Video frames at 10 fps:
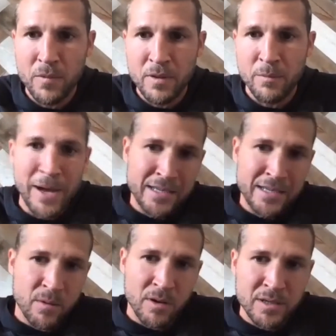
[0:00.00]
The
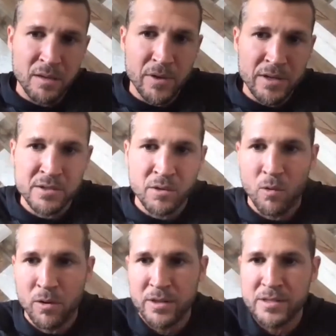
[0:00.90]
basketball team is your
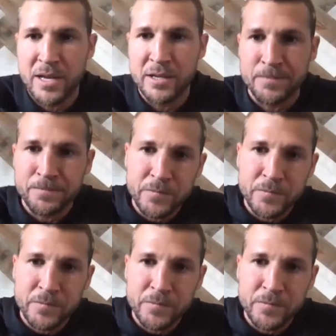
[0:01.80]
organization.